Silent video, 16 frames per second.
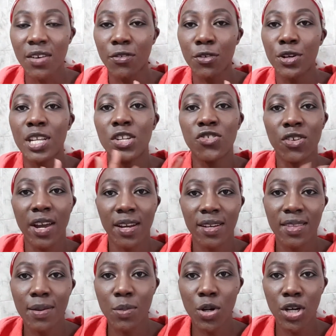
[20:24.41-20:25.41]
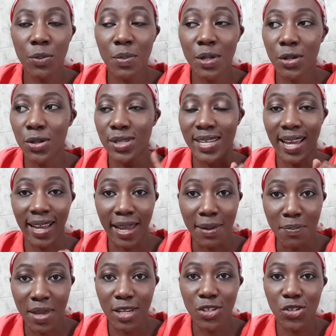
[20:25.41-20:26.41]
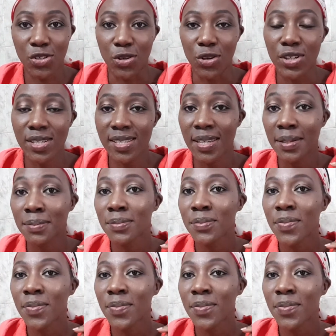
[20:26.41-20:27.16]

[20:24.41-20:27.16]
I've already tried them on because, like I mentioned,